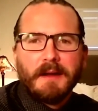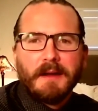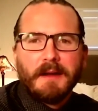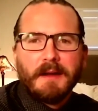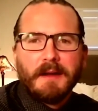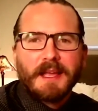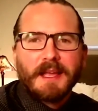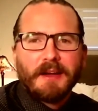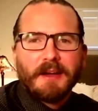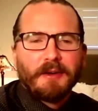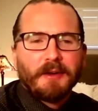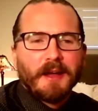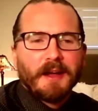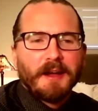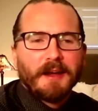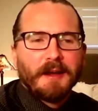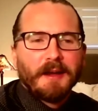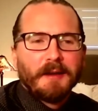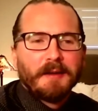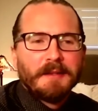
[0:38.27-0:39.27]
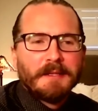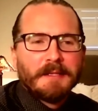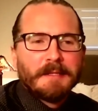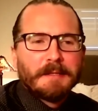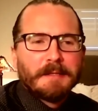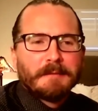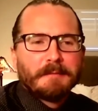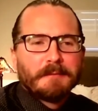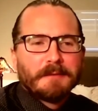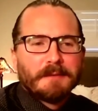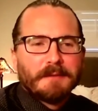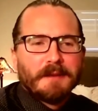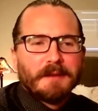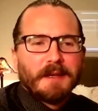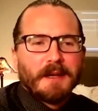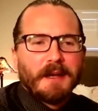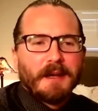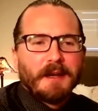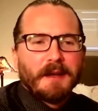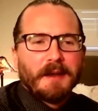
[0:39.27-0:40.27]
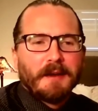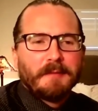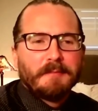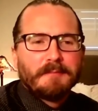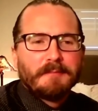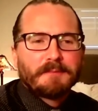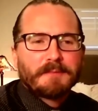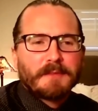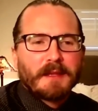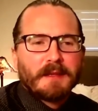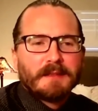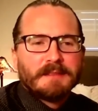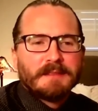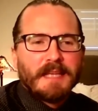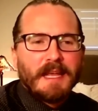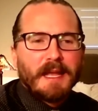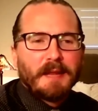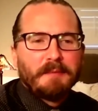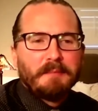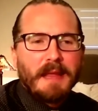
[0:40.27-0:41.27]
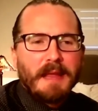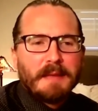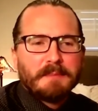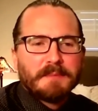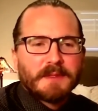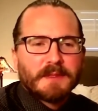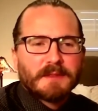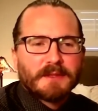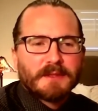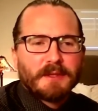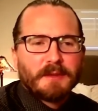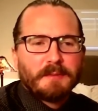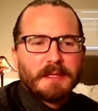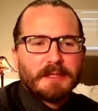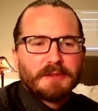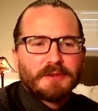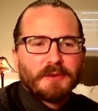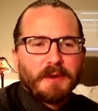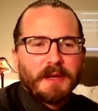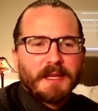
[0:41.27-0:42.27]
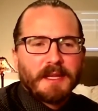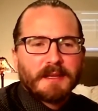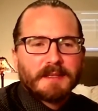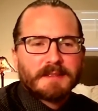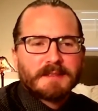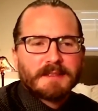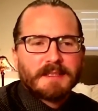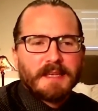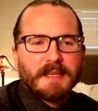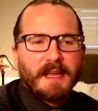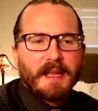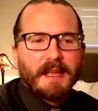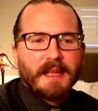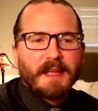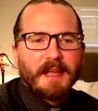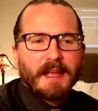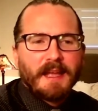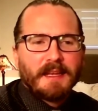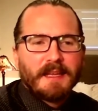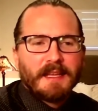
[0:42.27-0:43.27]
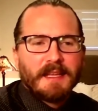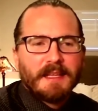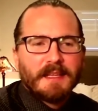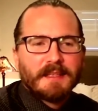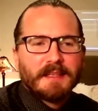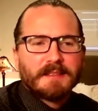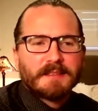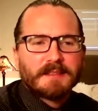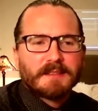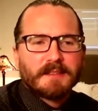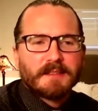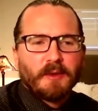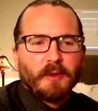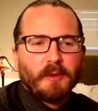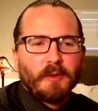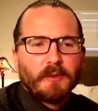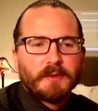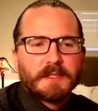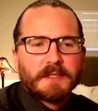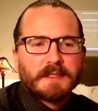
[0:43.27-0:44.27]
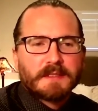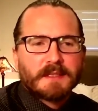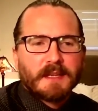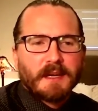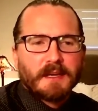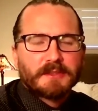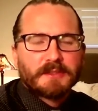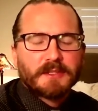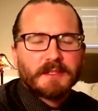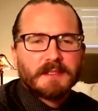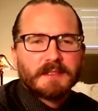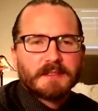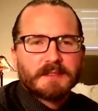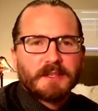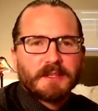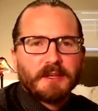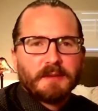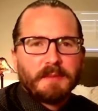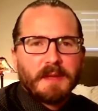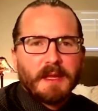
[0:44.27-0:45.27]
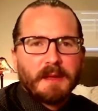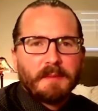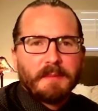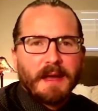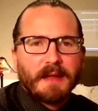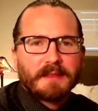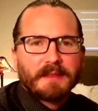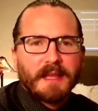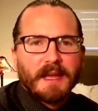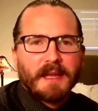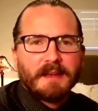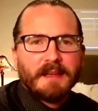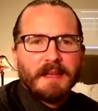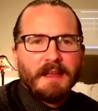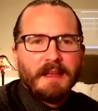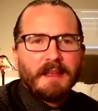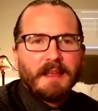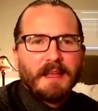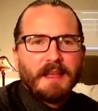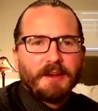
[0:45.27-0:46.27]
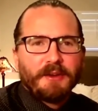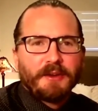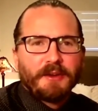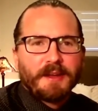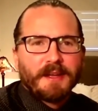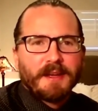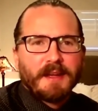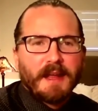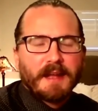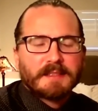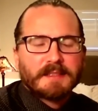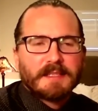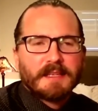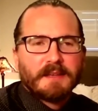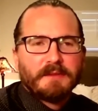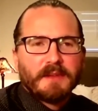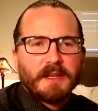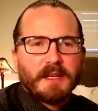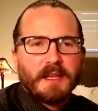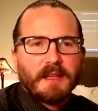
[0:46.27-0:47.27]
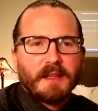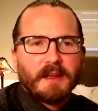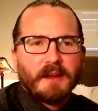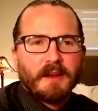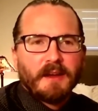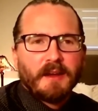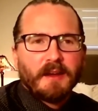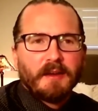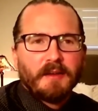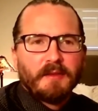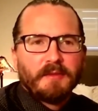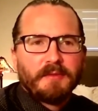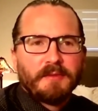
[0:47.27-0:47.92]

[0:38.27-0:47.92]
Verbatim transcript: Miguel, uh, um, Dan Mapes is going to be joining us today, and his whole discussion is going to be about that interconnectivity of